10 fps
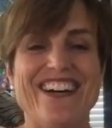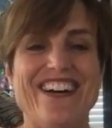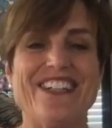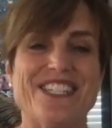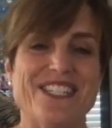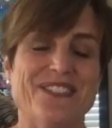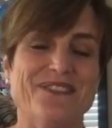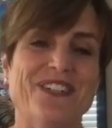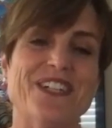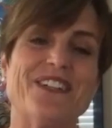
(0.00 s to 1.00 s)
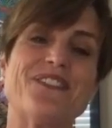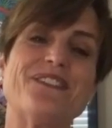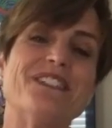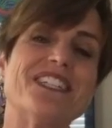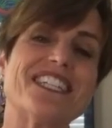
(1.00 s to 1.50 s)
Awesome. Wonderful.
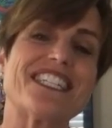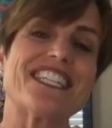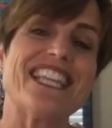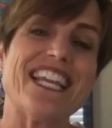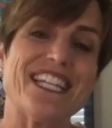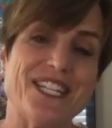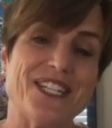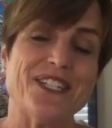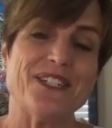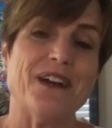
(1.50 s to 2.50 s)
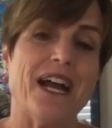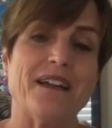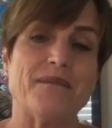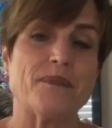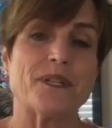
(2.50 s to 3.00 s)
Melissa, thank you. I
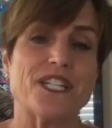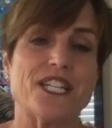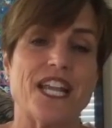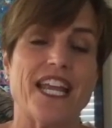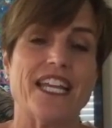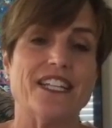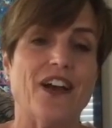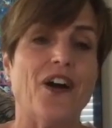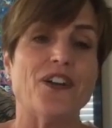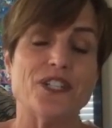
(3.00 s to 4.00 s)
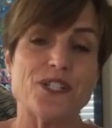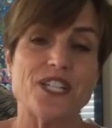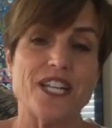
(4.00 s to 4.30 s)
appreciate all your